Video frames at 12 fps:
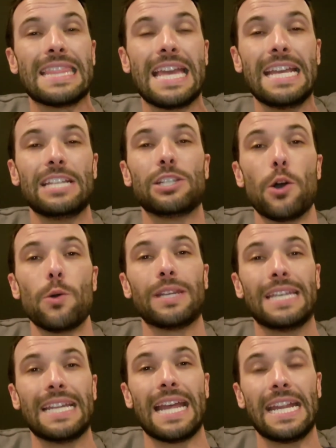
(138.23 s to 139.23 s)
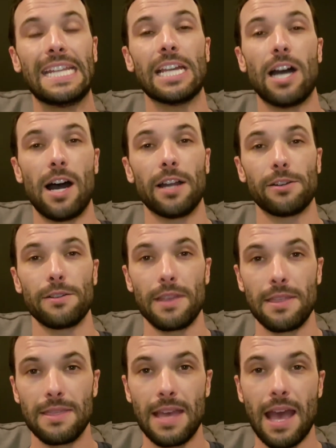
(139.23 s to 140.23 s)
They don't get any hotter
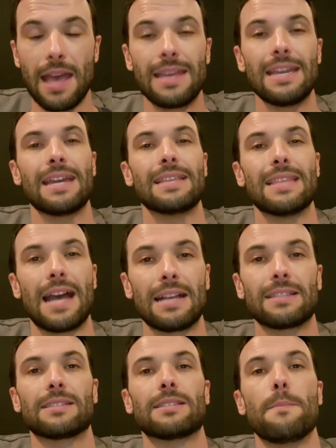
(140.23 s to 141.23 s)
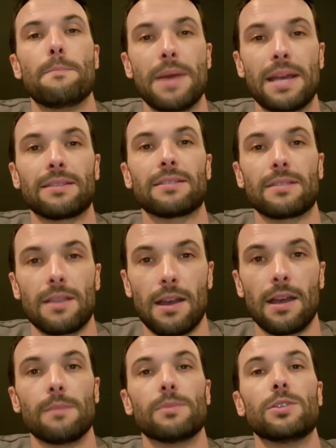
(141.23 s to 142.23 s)
than that, and that's the best
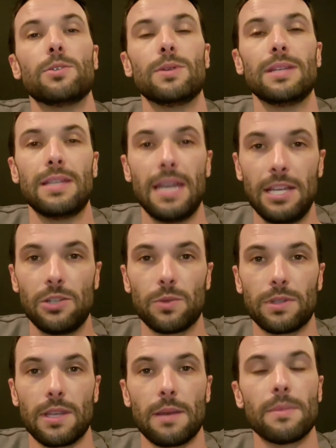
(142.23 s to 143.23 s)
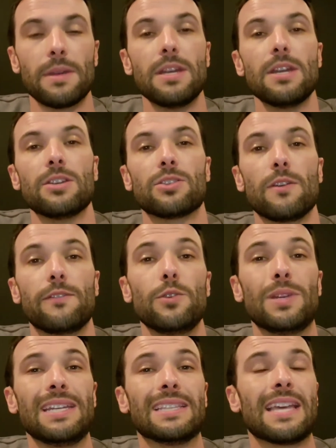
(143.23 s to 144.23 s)
time to engage with them. So if you
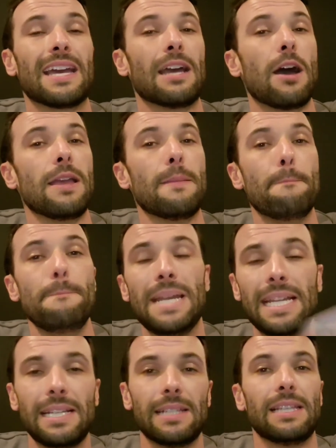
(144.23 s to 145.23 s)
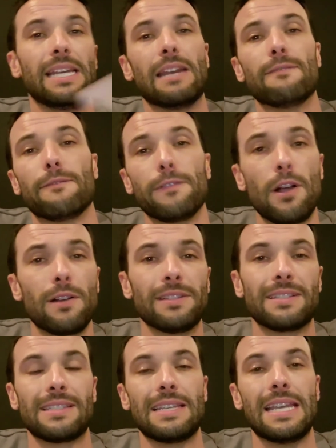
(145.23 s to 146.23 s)
can get that immediately and
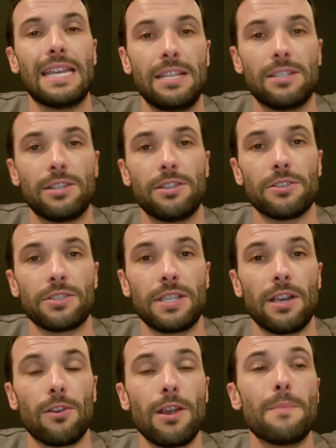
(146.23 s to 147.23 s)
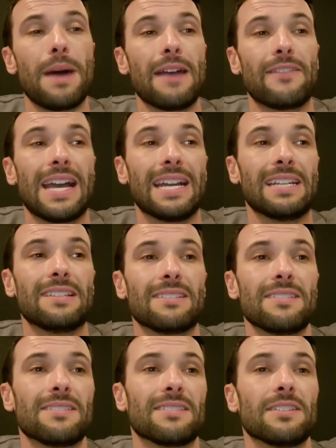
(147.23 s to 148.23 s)
flawlessly into your C R M, I've had
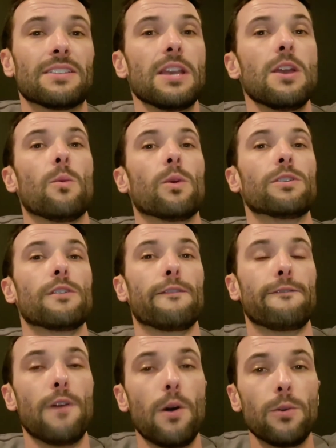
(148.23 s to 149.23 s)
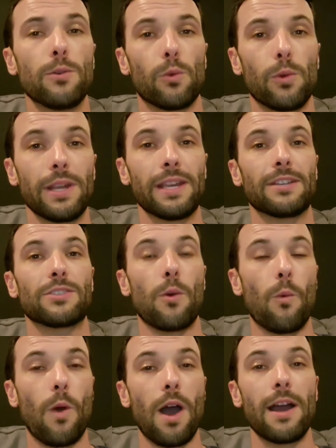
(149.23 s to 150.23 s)
instances where their phone rings
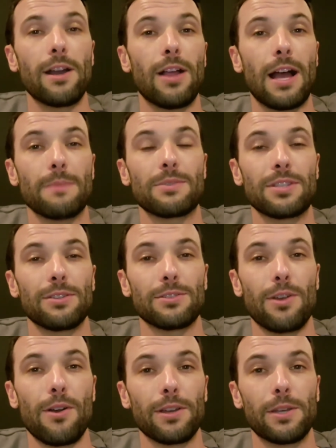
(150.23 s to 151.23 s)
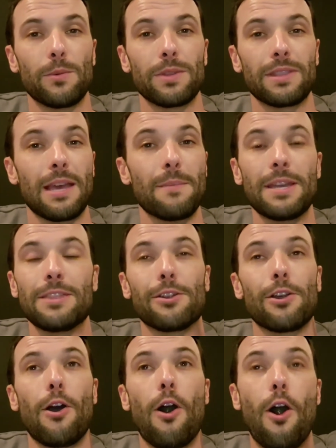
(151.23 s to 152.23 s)
while I'm still talking with them and
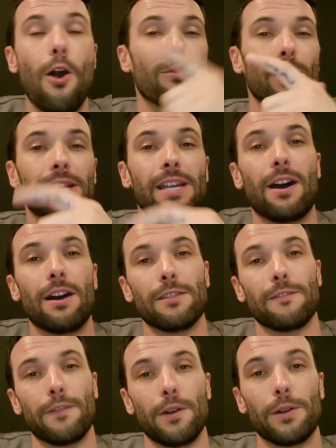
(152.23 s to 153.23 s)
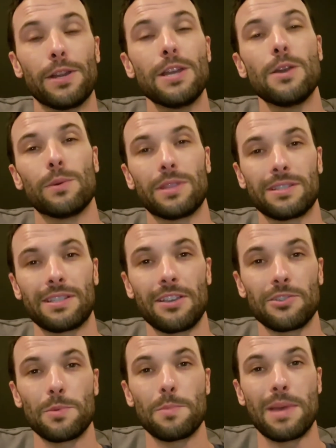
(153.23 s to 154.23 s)
they're already on the phone with a
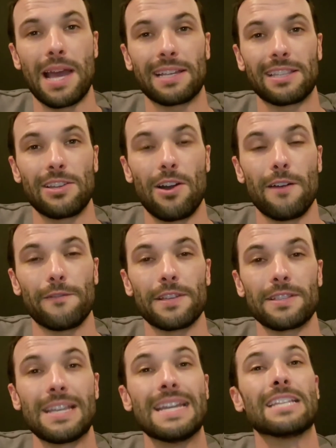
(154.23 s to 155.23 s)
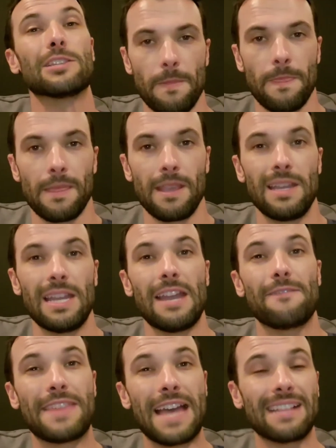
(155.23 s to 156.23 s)
salesman back at the office.
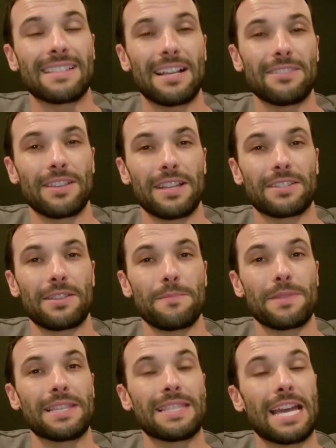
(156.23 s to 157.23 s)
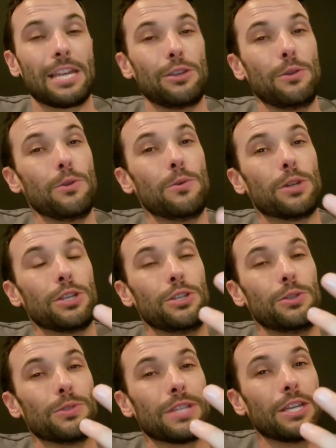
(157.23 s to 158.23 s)
If that sounds like something that you could
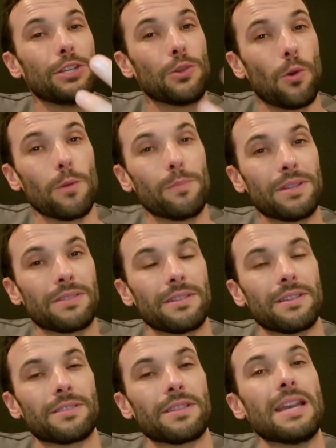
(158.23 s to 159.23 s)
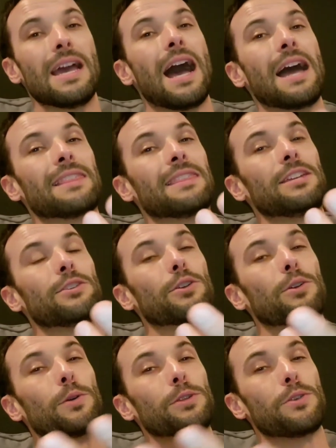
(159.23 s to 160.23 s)
use in your business, I think
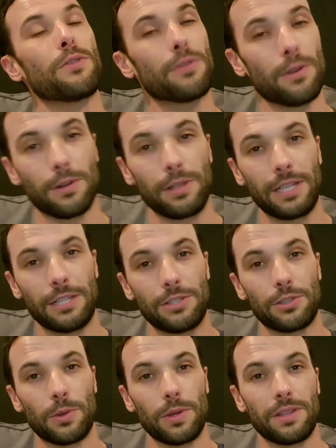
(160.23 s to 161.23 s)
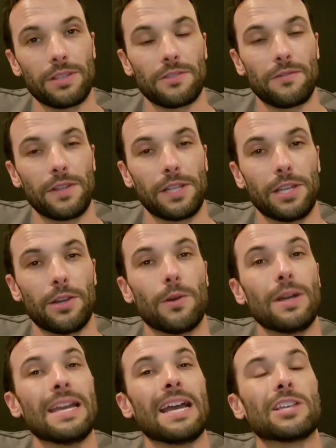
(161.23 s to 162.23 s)
you're going to thoroughly enjoy this
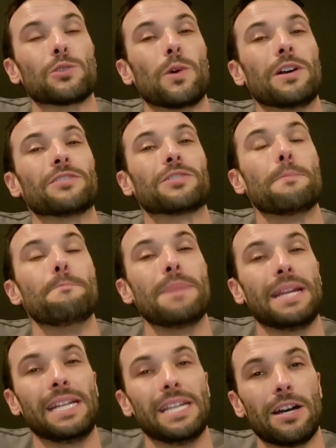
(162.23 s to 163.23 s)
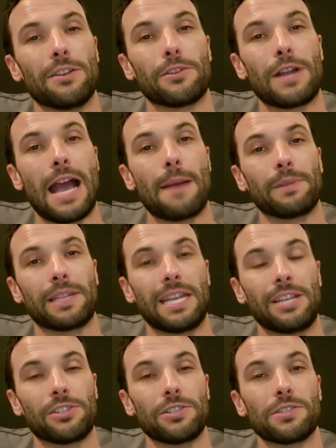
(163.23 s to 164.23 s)
video, as well as the many other
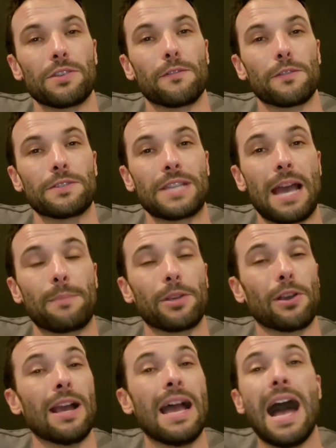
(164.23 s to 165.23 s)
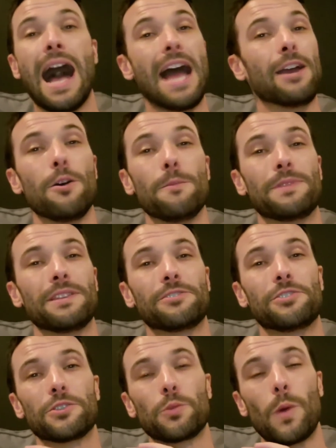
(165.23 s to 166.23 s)
applications for Zapier. I hope this
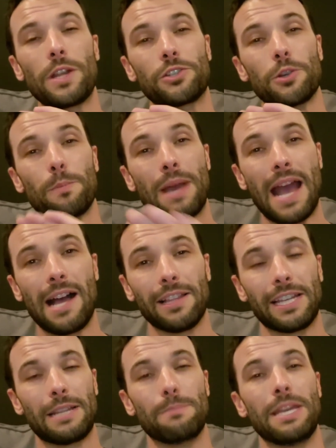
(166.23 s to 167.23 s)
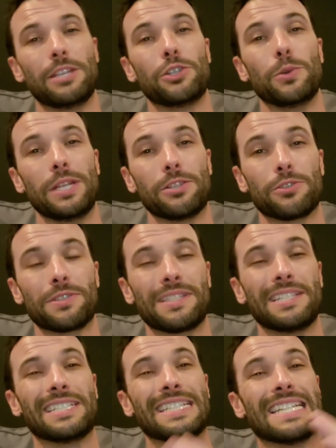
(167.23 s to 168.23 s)
just whets your palate and makes you
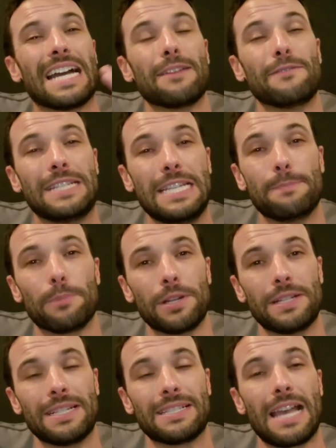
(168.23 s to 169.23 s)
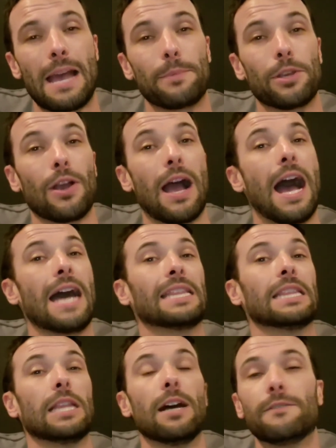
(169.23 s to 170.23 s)
interested to dive deeper into Zapier.
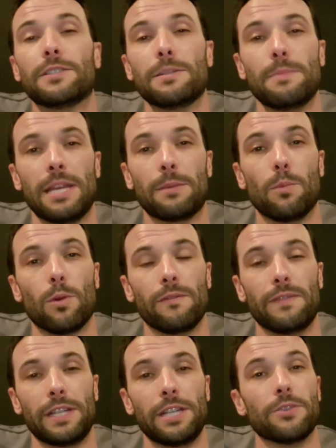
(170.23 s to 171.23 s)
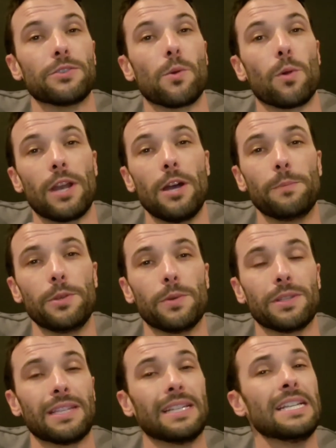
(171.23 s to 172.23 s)
I'd love to make more videos or help you
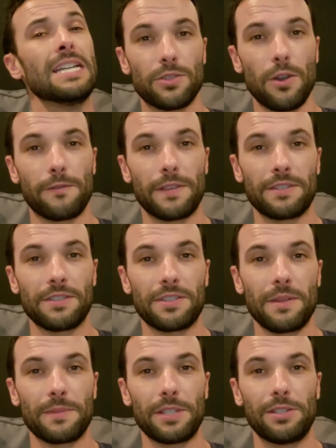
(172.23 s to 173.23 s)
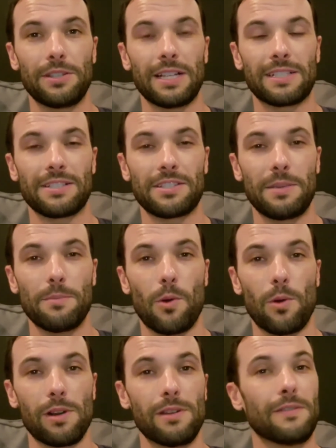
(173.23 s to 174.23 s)
with it, so if this is something you'd like to see
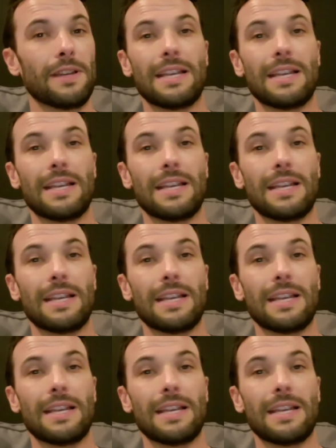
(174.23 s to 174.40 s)
more of,